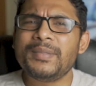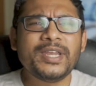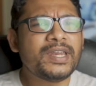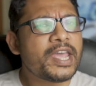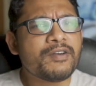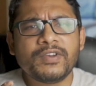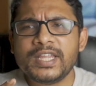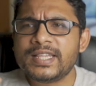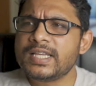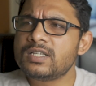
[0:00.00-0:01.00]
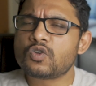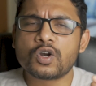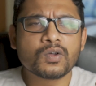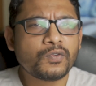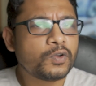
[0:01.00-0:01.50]
I mean, everything
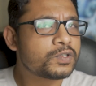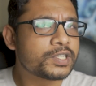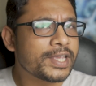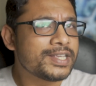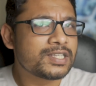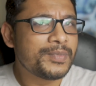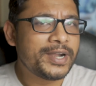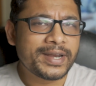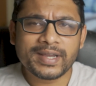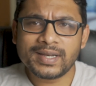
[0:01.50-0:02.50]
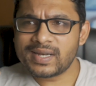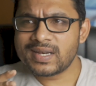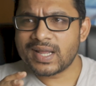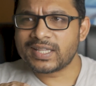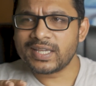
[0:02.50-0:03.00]
sort of looks asymmetrical
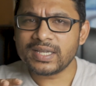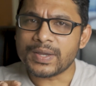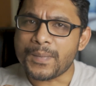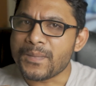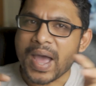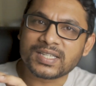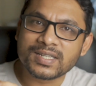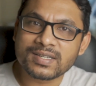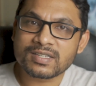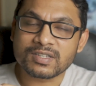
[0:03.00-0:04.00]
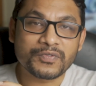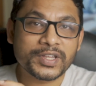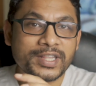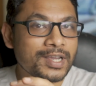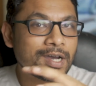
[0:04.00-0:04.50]
and nothing matches
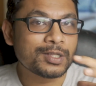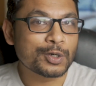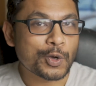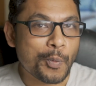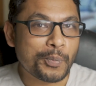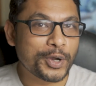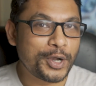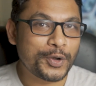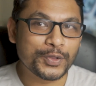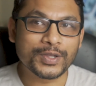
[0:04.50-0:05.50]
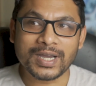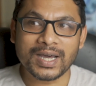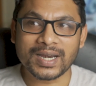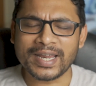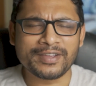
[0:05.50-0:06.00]
with the other component on the
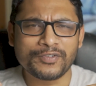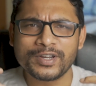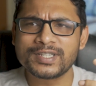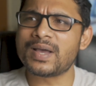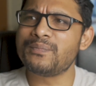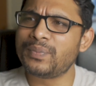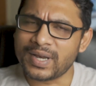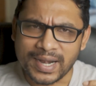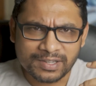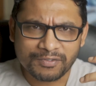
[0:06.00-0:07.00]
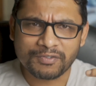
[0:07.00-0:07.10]
car. Like for example, at the